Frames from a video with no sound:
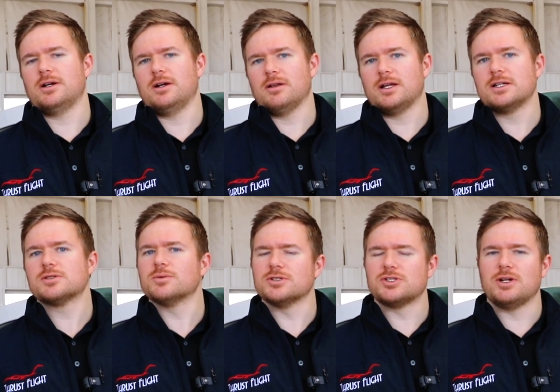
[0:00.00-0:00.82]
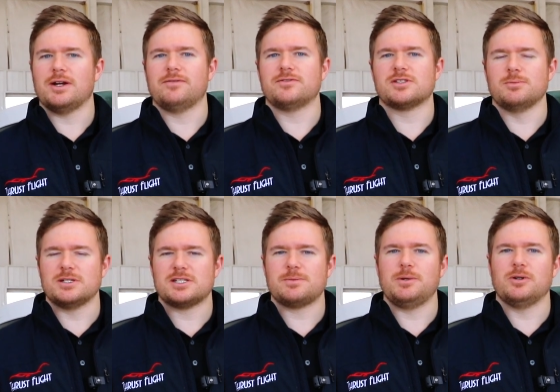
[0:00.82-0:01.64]
Airlines once you have some
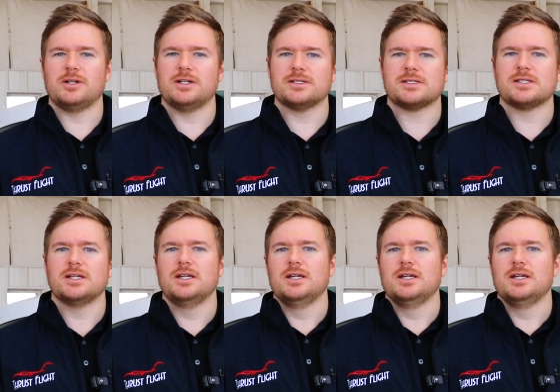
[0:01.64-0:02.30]
experience,